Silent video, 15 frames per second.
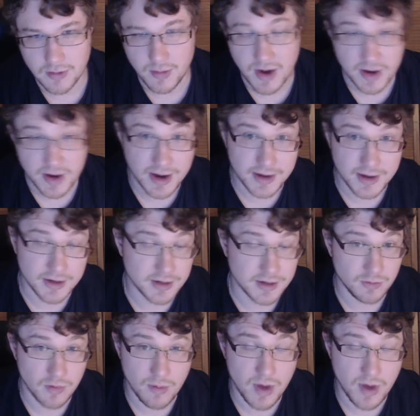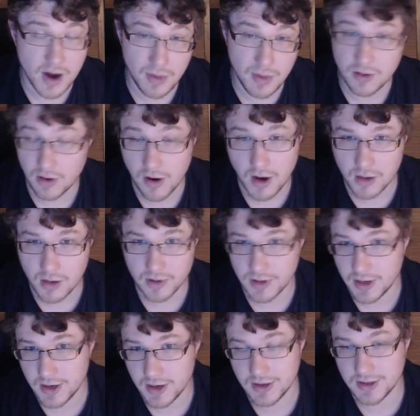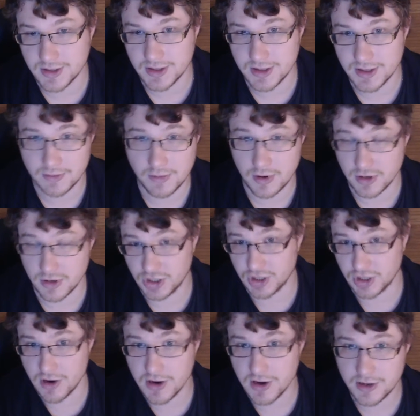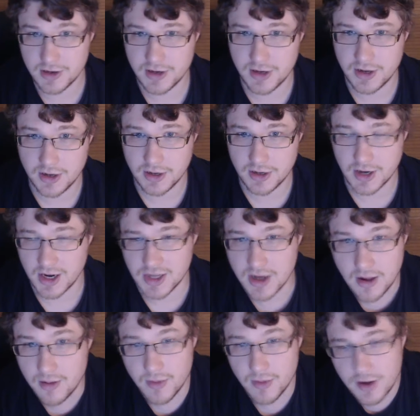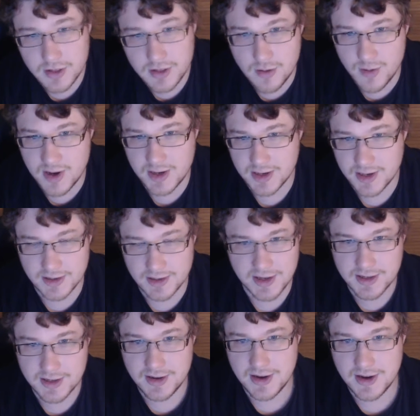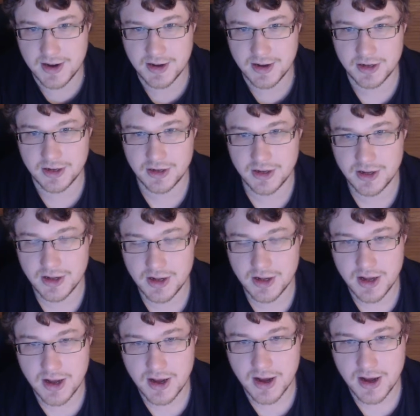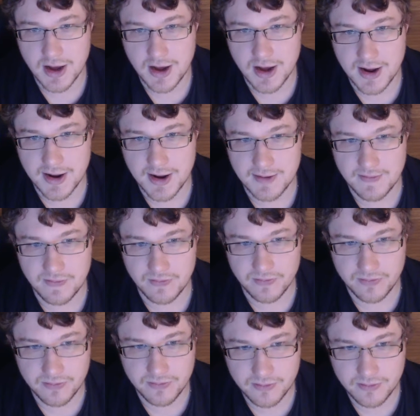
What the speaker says: my dad does remind me of the Goblin King because he doesn't wear a shirt. I tell him not to, but he doesn't listen. Um,